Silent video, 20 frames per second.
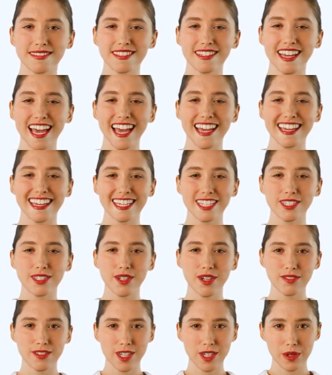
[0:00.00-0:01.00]
Unleash
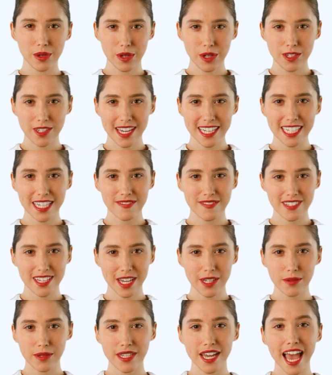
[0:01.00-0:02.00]
your visual
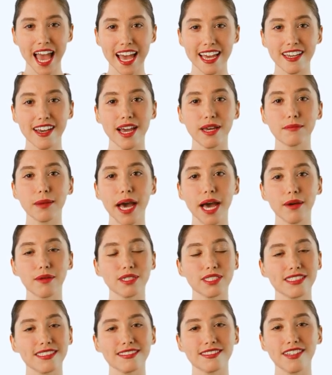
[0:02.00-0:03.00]
creativity with
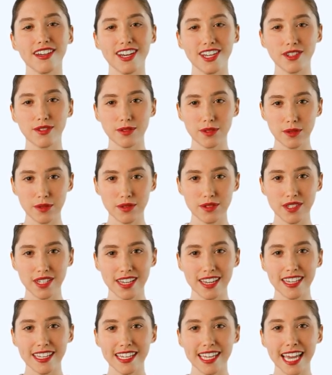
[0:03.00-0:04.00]
AI-powered design tools.
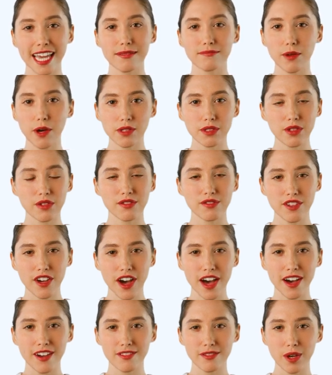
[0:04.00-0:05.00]
In Module
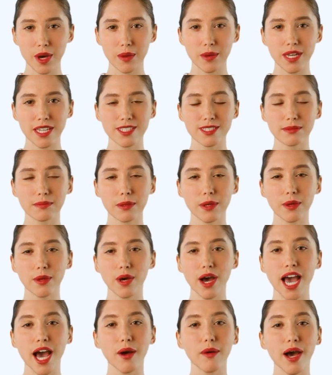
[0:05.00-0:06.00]
5, we will explore
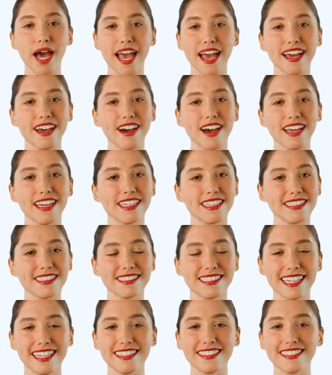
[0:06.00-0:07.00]
how AI can
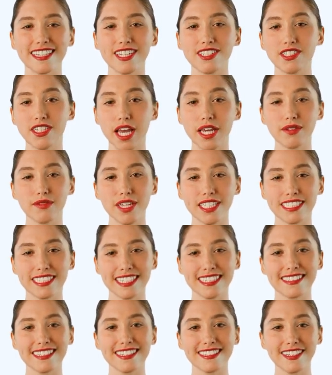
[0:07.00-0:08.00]
assist in
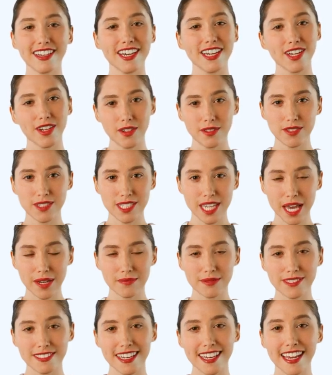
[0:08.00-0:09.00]
generating design
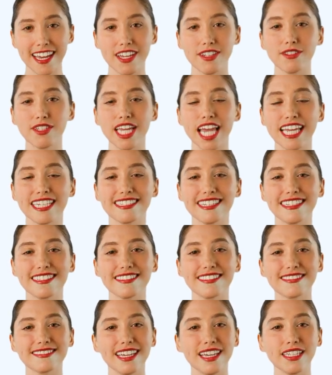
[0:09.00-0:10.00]
concepts, creating
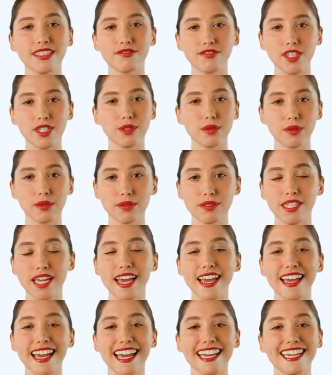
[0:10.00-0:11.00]
stunning visuals,
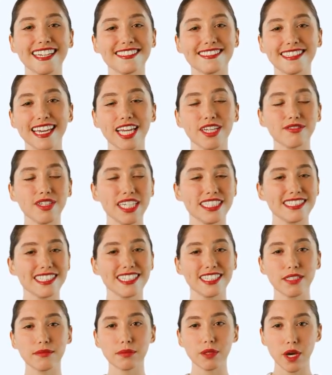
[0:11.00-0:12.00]
and
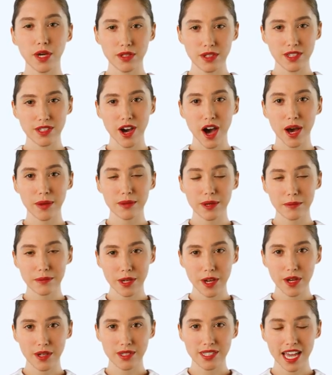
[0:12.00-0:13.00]
accelerating the prototyping
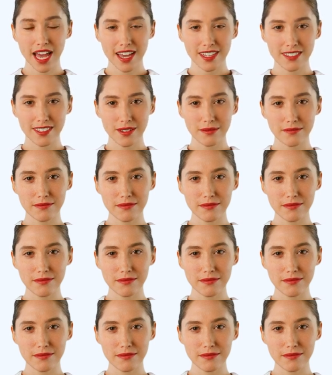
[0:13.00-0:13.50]
process.